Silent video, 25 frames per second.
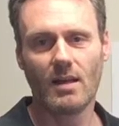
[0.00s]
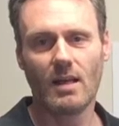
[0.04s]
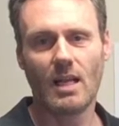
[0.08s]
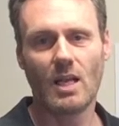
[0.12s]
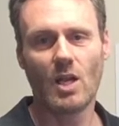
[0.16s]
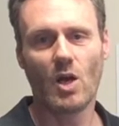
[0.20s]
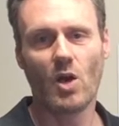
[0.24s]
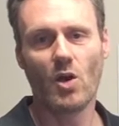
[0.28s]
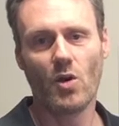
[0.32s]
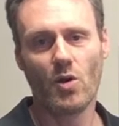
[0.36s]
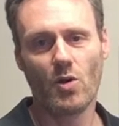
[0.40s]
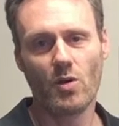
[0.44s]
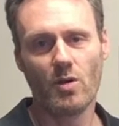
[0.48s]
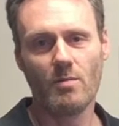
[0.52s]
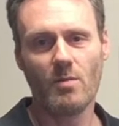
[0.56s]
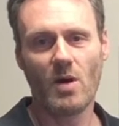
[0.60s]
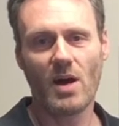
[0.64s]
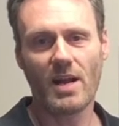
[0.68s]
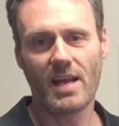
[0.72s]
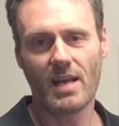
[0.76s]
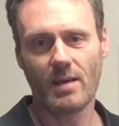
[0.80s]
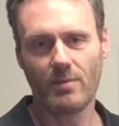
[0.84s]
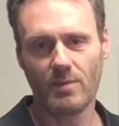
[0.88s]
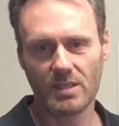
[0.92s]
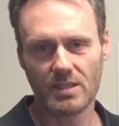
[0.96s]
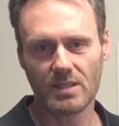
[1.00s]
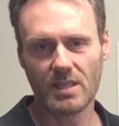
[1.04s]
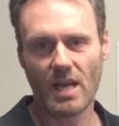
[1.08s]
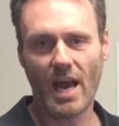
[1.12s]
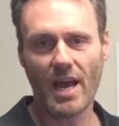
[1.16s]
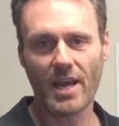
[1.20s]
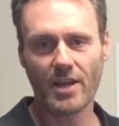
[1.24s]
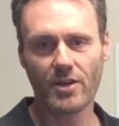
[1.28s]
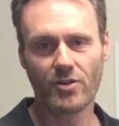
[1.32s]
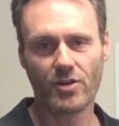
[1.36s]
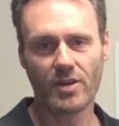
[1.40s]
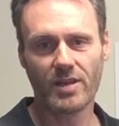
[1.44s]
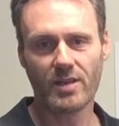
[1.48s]
Hello, my name is
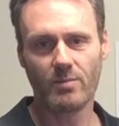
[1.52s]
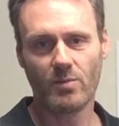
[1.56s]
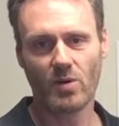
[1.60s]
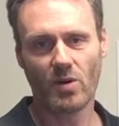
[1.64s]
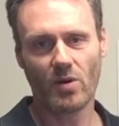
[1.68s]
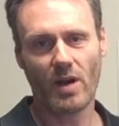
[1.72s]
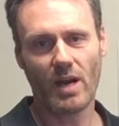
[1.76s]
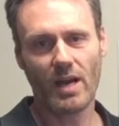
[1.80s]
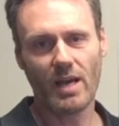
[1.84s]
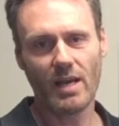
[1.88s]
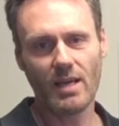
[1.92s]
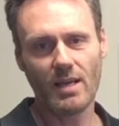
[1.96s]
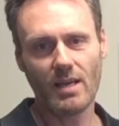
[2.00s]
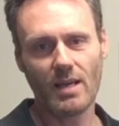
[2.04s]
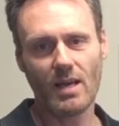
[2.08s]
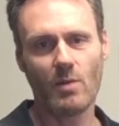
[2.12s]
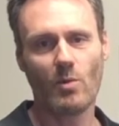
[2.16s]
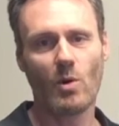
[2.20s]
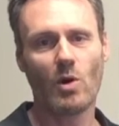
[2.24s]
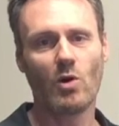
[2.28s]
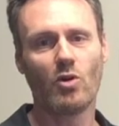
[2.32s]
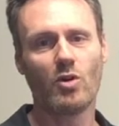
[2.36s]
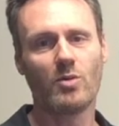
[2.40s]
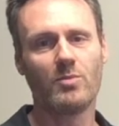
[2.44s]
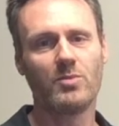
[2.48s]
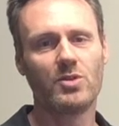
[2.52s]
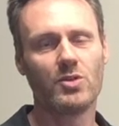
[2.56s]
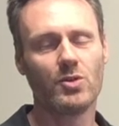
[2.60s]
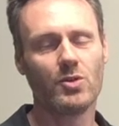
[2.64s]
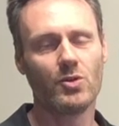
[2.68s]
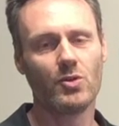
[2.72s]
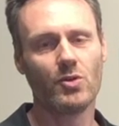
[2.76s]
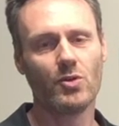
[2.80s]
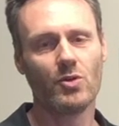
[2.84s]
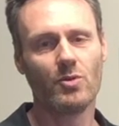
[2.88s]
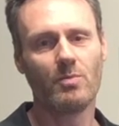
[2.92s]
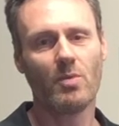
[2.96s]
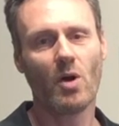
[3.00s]
Adrian Beret. Welcome
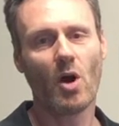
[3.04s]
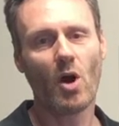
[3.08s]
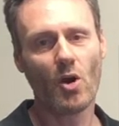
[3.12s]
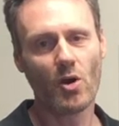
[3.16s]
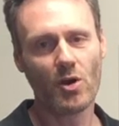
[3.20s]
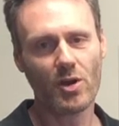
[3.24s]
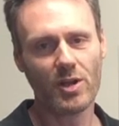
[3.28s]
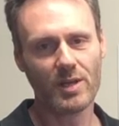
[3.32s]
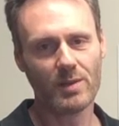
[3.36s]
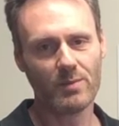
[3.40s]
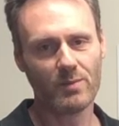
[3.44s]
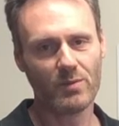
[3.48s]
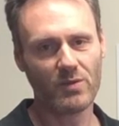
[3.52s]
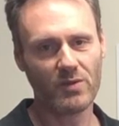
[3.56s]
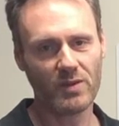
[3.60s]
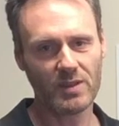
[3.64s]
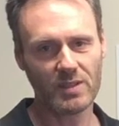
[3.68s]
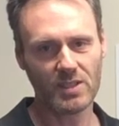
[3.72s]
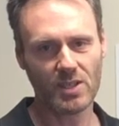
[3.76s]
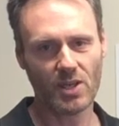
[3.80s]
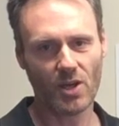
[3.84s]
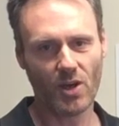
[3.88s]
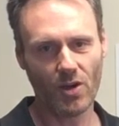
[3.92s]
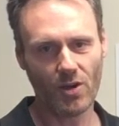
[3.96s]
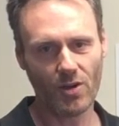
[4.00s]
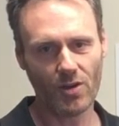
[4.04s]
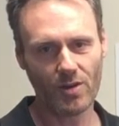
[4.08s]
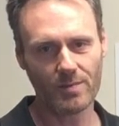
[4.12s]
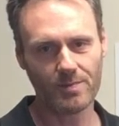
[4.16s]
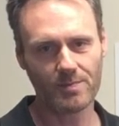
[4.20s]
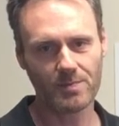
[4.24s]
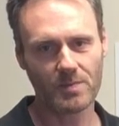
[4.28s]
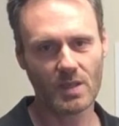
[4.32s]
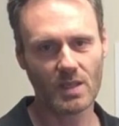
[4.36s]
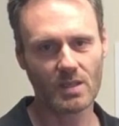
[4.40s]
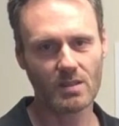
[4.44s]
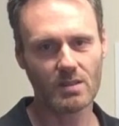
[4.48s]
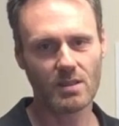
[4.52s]
to Podium Physio.
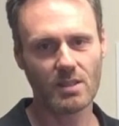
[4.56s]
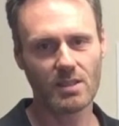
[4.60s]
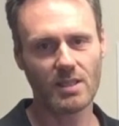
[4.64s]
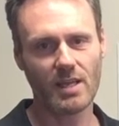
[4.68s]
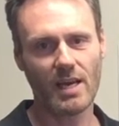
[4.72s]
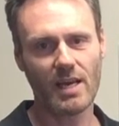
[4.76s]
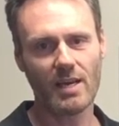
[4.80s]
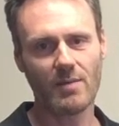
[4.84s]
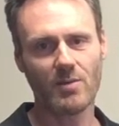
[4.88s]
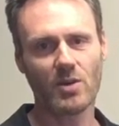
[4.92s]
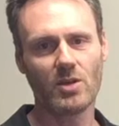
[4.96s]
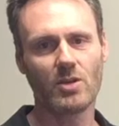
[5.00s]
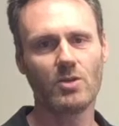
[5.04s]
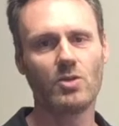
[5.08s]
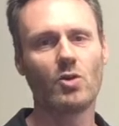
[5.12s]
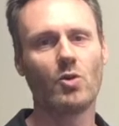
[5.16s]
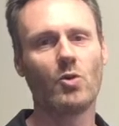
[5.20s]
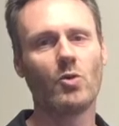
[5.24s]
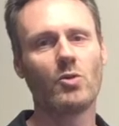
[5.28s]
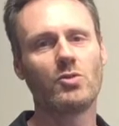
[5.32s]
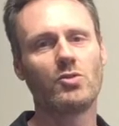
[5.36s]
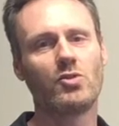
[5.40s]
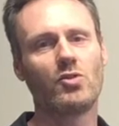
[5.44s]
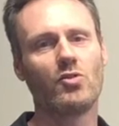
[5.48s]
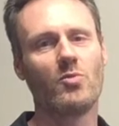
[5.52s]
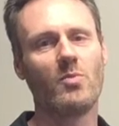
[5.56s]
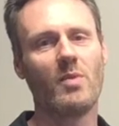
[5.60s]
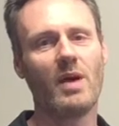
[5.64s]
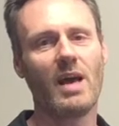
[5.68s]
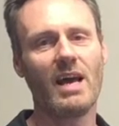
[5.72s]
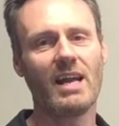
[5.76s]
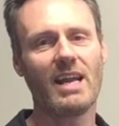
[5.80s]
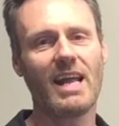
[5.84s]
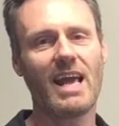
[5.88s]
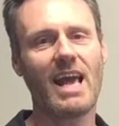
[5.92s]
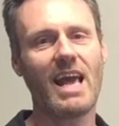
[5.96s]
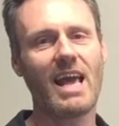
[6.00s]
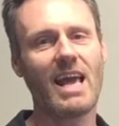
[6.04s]
Today I'm going to talk to you
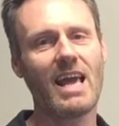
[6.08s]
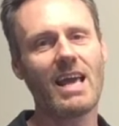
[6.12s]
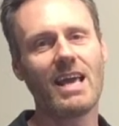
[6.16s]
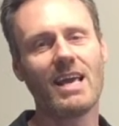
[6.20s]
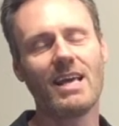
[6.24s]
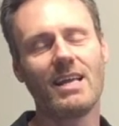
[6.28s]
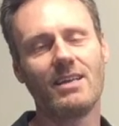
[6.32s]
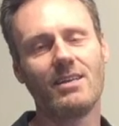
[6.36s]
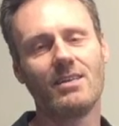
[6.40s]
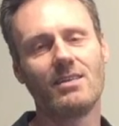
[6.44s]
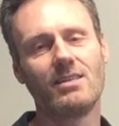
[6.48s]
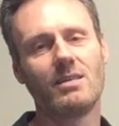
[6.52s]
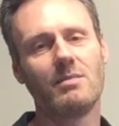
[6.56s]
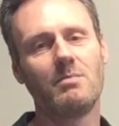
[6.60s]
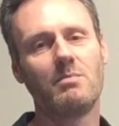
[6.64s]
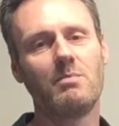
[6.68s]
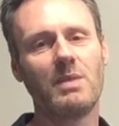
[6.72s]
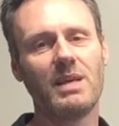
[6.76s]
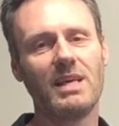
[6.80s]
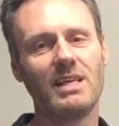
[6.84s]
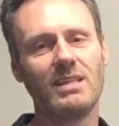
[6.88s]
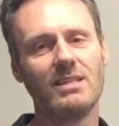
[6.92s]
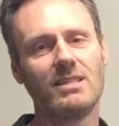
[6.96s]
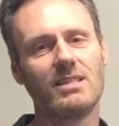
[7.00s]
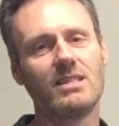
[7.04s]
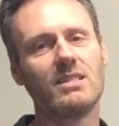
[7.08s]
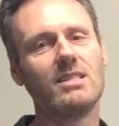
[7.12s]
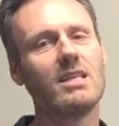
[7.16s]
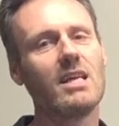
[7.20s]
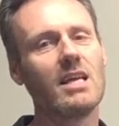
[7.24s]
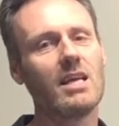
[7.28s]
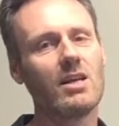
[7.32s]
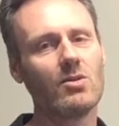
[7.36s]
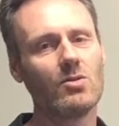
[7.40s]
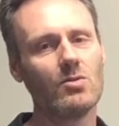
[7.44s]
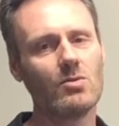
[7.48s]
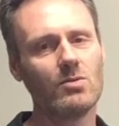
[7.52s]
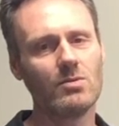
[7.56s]
about hand pins and
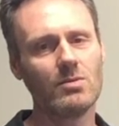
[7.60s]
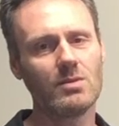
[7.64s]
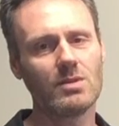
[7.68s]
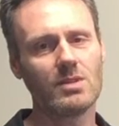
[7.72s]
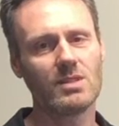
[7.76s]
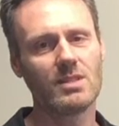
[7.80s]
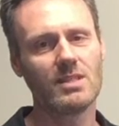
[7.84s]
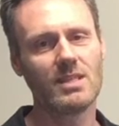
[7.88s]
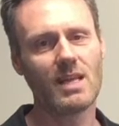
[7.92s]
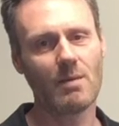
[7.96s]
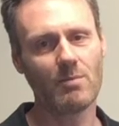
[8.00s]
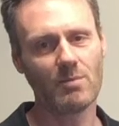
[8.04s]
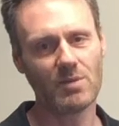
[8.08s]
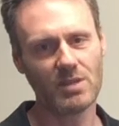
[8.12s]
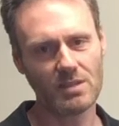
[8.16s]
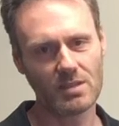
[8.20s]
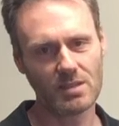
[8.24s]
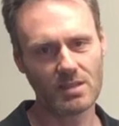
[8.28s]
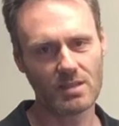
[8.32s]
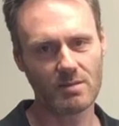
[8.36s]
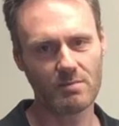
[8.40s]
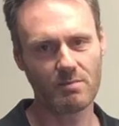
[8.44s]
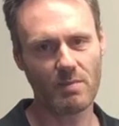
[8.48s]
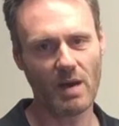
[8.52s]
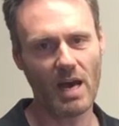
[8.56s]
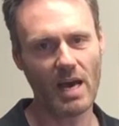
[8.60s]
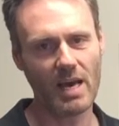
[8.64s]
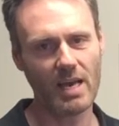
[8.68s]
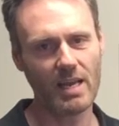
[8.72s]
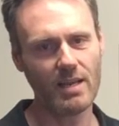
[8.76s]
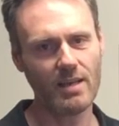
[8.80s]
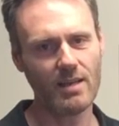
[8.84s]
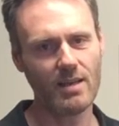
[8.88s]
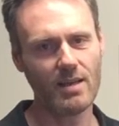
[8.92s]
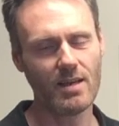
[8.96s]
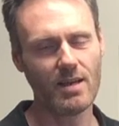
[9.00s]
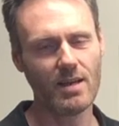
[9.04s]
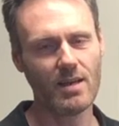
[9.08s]
needles, numbness and
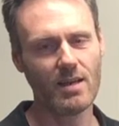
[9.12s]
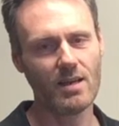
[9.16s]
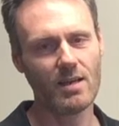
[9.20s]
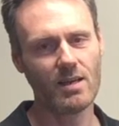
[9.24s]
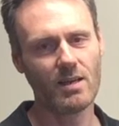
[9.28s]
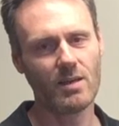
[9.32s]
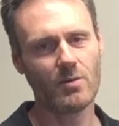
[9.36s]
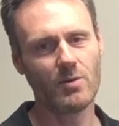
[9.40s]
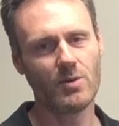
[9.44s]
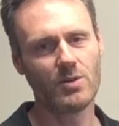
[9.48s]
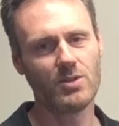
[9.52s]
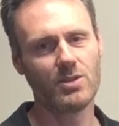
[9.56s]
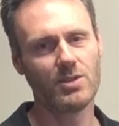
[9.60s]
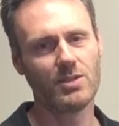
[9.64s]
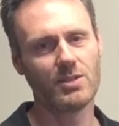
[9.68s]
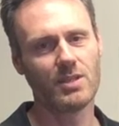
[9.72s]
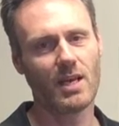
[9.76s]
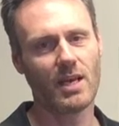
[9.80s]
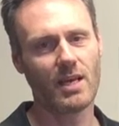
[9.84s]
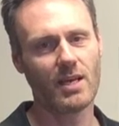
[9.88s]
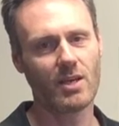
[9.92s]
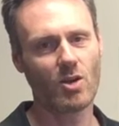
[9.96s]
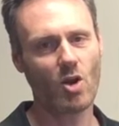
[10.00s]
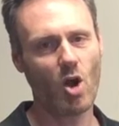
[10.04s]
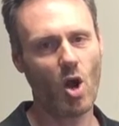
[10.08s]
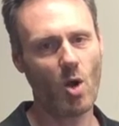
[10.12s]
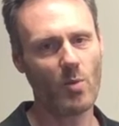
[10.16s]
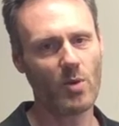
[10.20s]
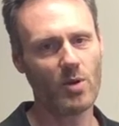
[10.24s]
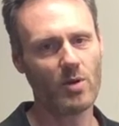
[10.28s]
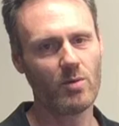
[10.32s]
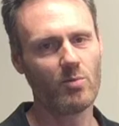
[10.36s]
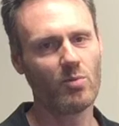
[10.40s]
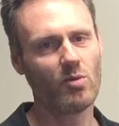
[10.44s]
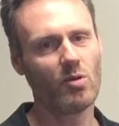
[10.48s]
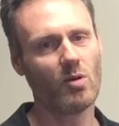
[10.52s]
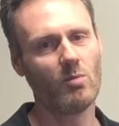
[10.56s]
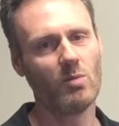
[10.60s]
pain, which is a common
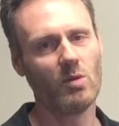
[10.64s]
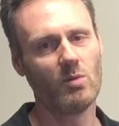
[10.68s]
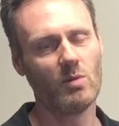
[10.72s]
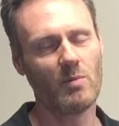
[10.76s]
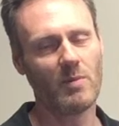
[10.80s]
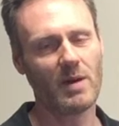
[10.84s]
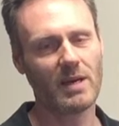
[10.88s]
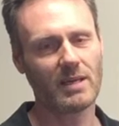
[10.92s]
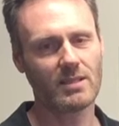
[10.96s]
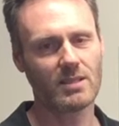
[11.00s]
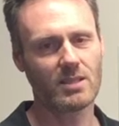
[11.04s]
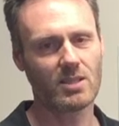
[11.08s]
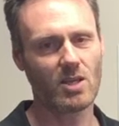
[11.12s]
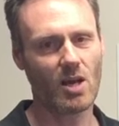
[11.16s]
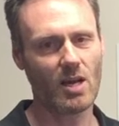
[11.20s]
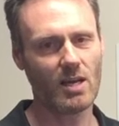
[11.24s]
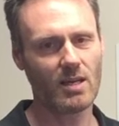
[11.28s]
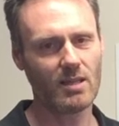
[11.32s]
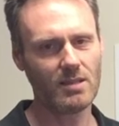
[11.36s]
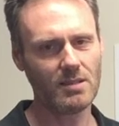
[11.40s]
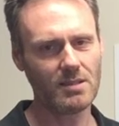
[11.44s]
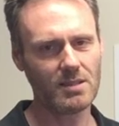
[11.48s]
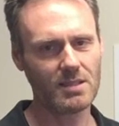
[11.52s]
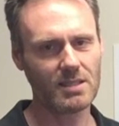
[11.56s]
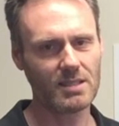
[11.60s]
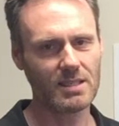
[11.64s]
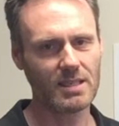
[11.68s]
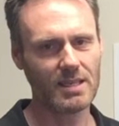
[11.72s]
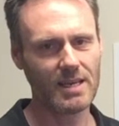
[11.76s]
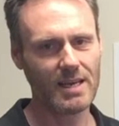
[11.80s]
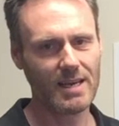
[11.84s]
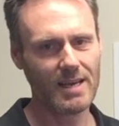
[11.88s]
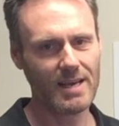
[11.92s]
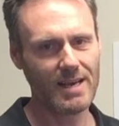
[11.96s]
problem amongst cyclists.